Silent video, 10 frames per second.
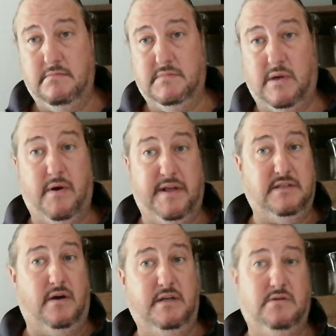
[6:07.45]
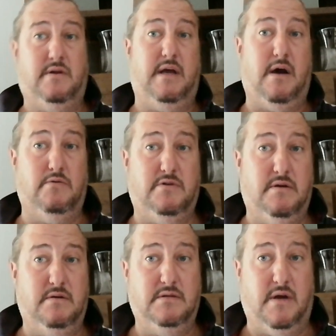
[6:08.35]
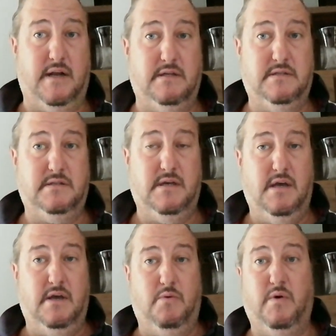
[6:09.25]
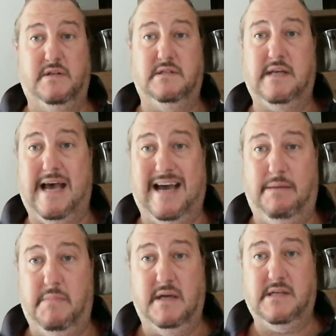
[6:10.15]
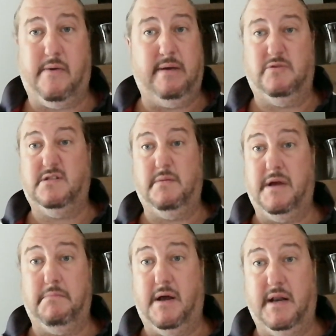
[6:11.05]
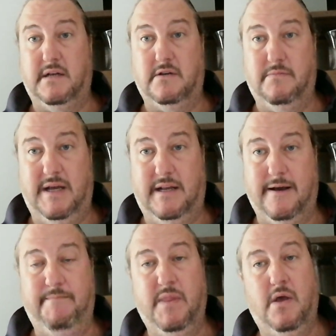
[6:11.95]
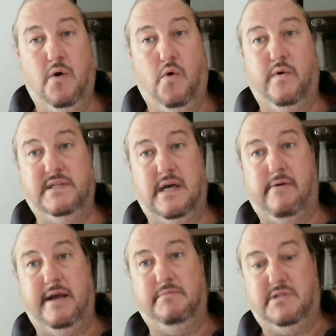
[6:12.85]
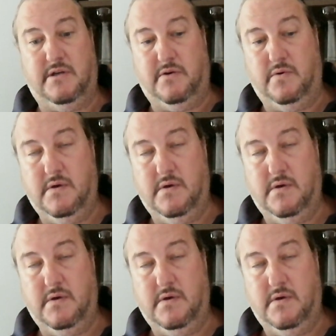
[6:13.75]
So are they Zionists or are they ultra-Zionists? What is their aim? Is their aim just to make money and do media? Or is their aim to